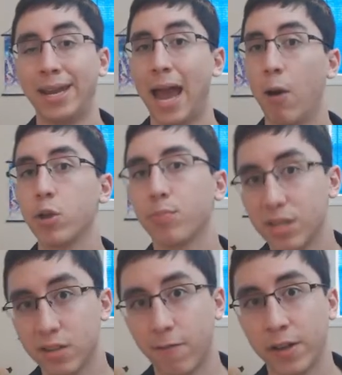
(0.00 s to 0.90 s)
Now you
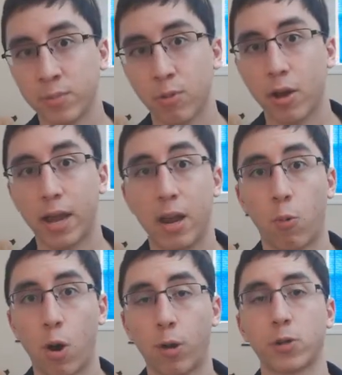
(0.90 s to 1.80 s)
place a fence block in
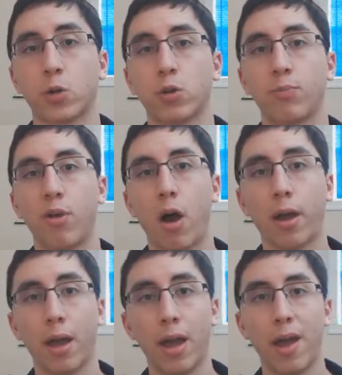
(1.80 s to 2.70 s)
a water source block